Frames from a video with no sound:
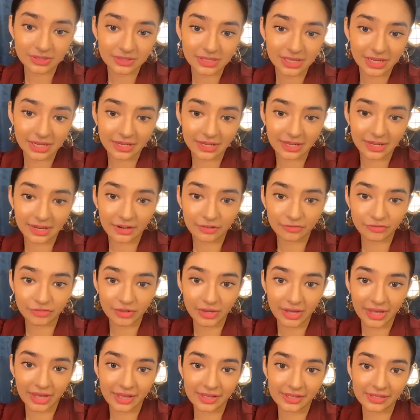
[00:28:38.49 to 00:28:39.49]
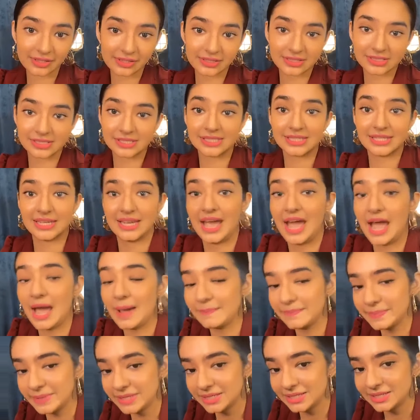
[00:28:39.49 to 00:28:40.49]
Take care of your health, stay
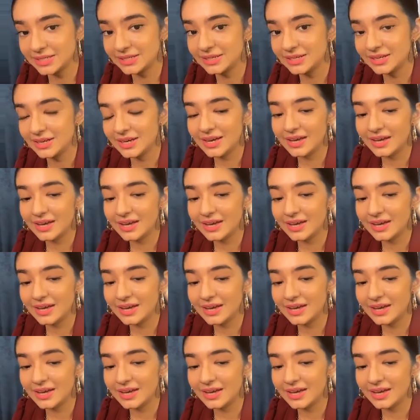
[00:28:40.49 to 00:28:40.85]
happy,